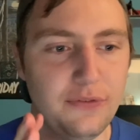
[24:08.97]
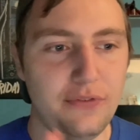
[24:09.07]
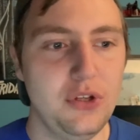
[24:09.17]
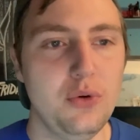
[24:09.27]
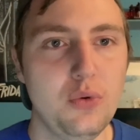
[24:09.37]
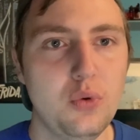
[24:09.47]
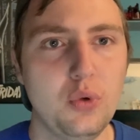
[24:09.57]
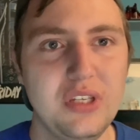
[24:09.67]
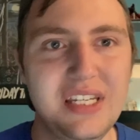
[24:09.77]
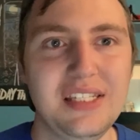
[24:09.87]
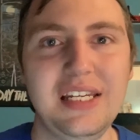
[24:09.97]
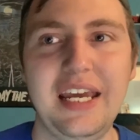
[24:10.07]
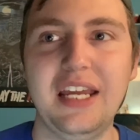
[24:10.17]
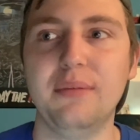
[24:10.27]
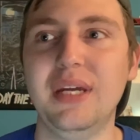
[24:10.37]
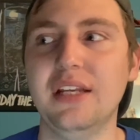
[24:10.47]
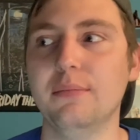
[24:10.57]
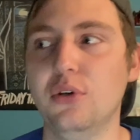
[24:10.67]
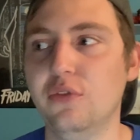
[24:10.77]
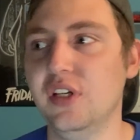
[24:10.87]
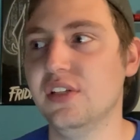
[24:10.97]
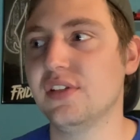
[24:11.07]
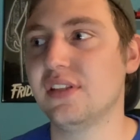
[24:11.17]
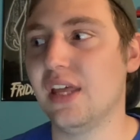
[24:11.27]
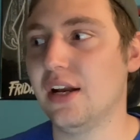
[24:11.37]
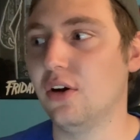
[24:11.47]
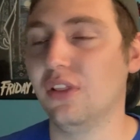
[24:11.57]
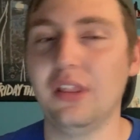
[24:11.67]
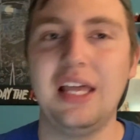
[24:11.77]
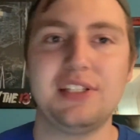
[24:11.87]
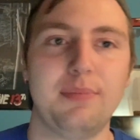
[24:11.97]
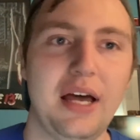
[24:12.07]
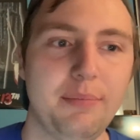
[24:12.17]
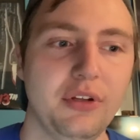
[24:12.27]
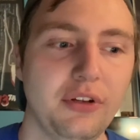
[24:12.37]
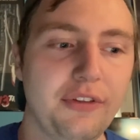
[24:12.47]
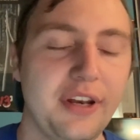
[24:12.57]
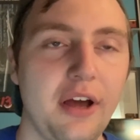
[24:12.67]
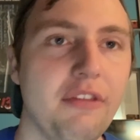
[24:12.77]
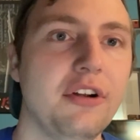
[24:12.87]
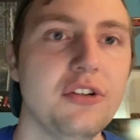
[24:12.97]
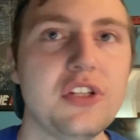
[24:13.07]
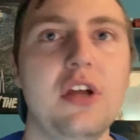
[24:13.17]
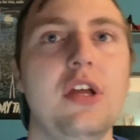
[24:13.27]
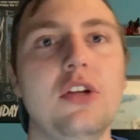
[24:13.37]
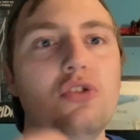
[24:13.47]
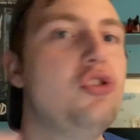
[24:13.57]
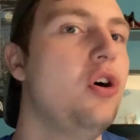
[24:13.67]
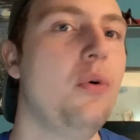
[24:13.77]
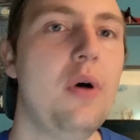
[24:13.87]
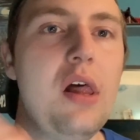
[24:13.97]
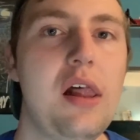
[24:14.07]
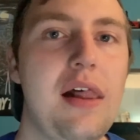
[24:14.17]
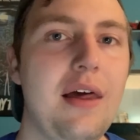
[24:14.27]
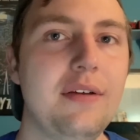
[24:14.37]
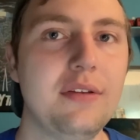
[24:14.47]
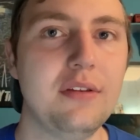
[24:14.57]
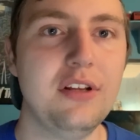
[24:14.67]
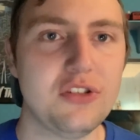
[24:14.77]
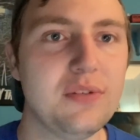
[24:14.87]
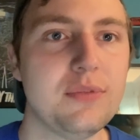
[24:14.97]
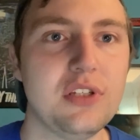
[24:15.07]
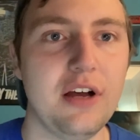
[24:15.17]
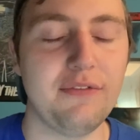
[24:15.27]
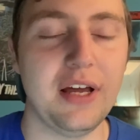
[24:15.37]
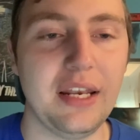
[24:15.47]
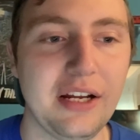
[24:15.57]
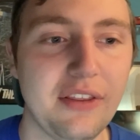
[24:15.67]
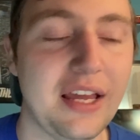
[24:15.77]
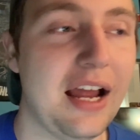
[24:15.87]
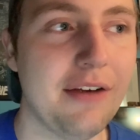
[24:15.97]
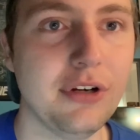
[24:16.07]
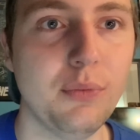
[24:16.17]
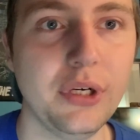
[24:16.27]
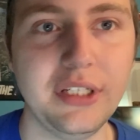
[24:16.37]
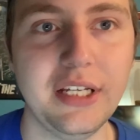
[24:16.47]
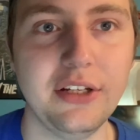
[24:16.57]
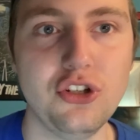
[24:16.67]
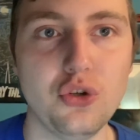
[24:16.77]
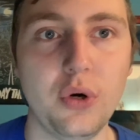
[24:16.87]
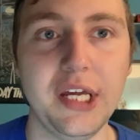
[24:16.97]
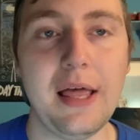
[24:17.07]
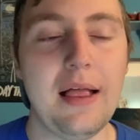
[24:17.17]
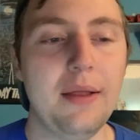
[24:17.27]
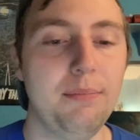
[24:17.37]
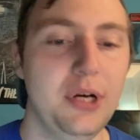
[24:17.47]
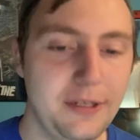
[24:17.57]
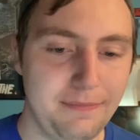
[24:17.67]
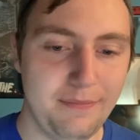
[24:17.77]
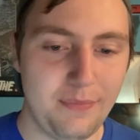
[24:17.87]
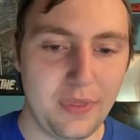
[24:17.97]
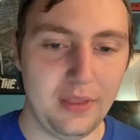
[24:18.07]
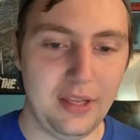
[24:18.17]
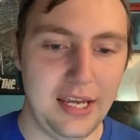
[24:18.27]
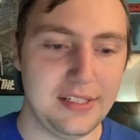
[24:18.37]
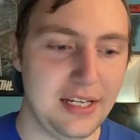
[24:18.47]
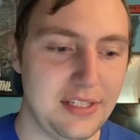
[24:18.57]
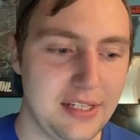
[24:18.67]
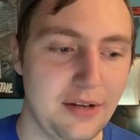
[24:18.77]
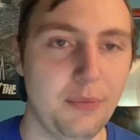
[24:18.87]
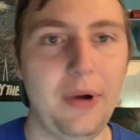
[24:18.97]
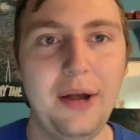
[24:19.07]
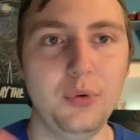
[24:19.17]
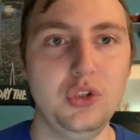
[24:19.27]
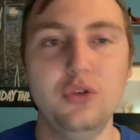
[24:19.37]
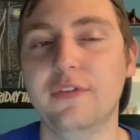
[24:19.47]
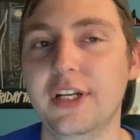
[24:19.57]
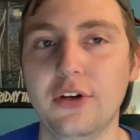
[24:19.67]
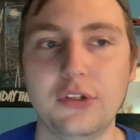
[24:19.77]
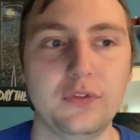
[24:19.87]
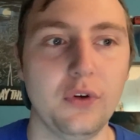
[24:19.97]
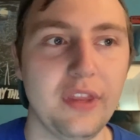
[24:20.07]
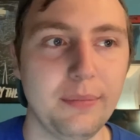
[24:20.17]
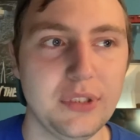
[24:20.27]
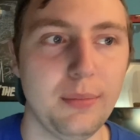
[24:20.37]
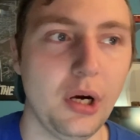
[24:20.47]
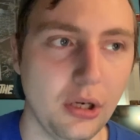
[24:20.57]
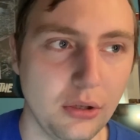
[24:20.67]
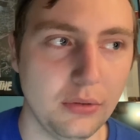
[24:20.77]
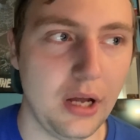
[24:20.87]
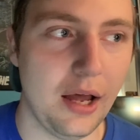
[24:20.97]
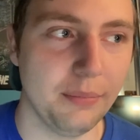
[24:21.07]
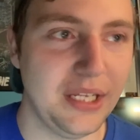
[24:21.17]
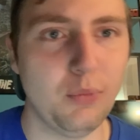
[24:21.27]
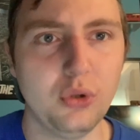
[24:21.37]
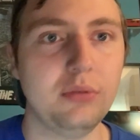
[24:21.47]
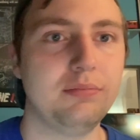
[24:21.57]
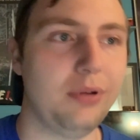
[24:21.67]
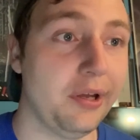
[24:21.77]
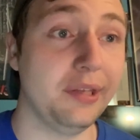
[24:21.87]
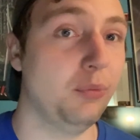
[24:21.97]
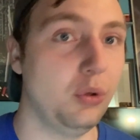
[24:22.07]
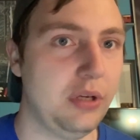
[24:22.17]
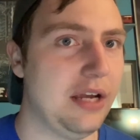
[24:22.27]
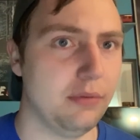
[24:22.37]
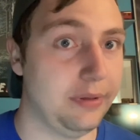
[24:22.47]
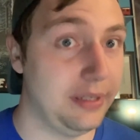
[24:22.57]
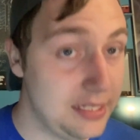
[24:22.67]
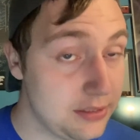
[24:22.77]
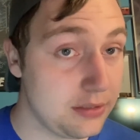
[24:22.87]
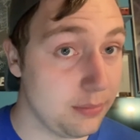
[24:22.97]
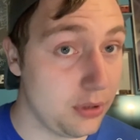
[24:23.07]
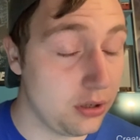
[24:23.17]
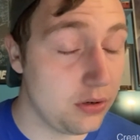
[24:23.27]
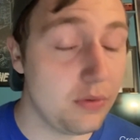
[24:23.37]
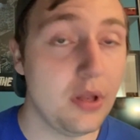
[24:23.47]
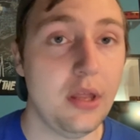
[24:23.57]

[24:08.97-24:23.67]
few Disney animated movies that are less popular than others. So there's some stuff on there that everyone can enjoy. But as I said, I will do videos for them tomorrow. They probably won't get released tomorrow.